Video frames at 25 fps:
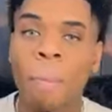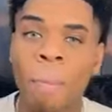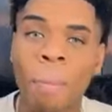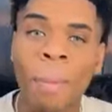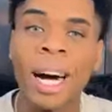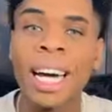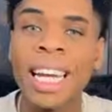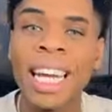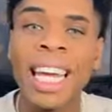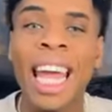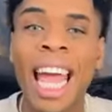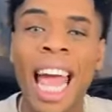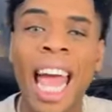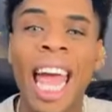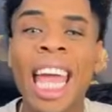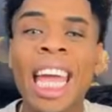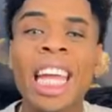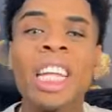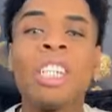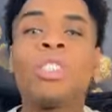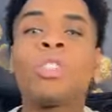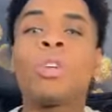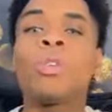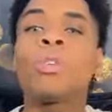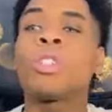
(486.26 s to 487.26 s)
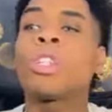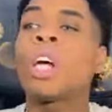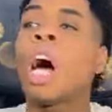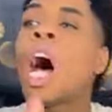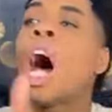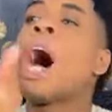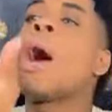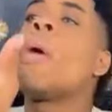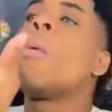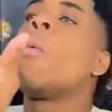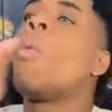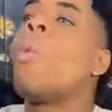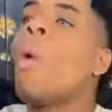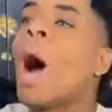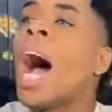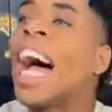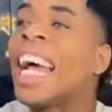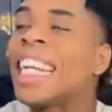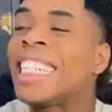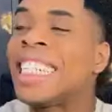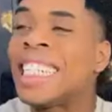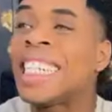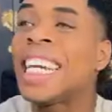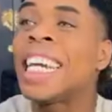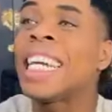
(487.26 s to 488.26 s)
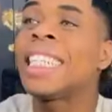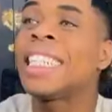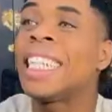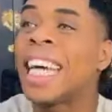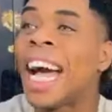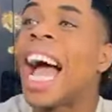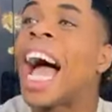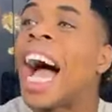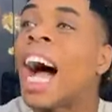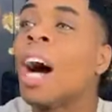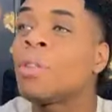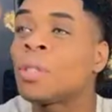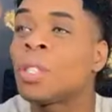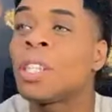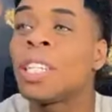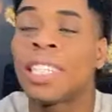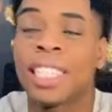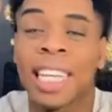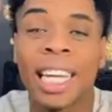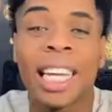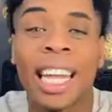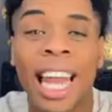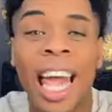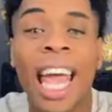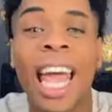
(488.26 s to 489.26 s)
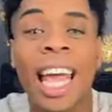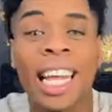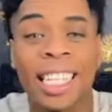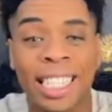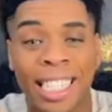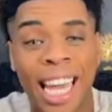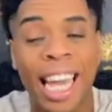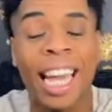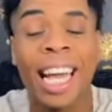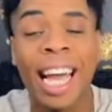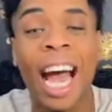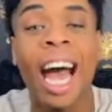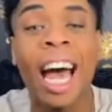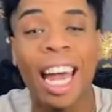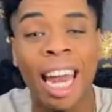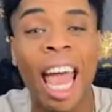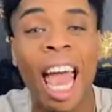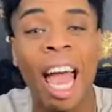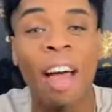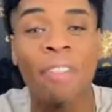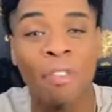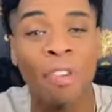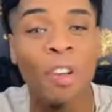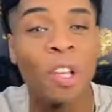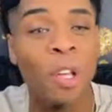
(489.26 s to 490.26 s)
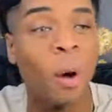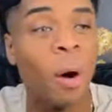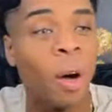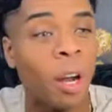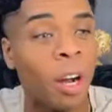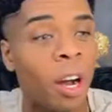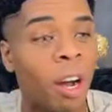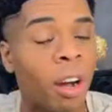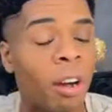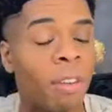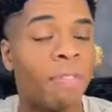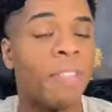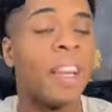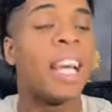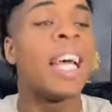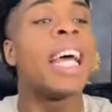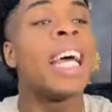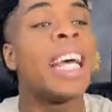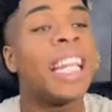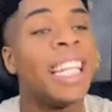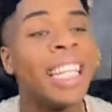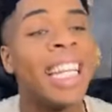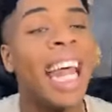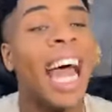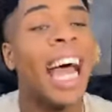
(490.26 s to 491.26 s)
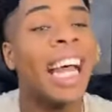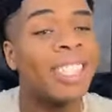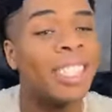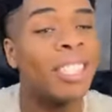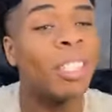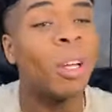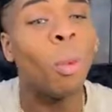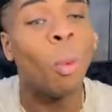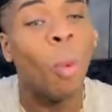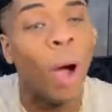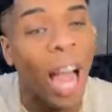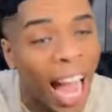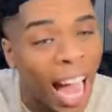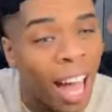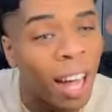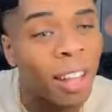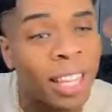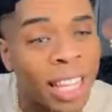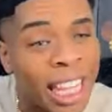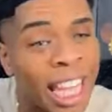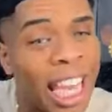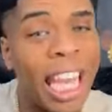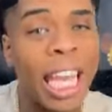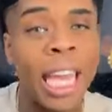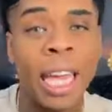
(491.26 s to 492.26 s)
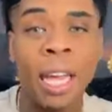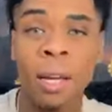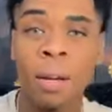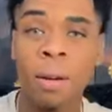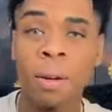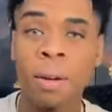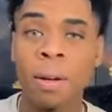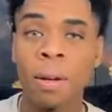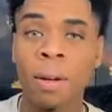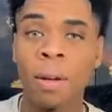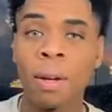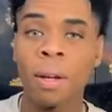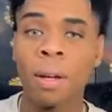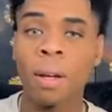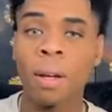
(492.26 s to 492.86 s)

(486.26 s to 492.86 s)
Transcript: Money angels are watching the houses and lands that God has for you on earth. That's the wild thing.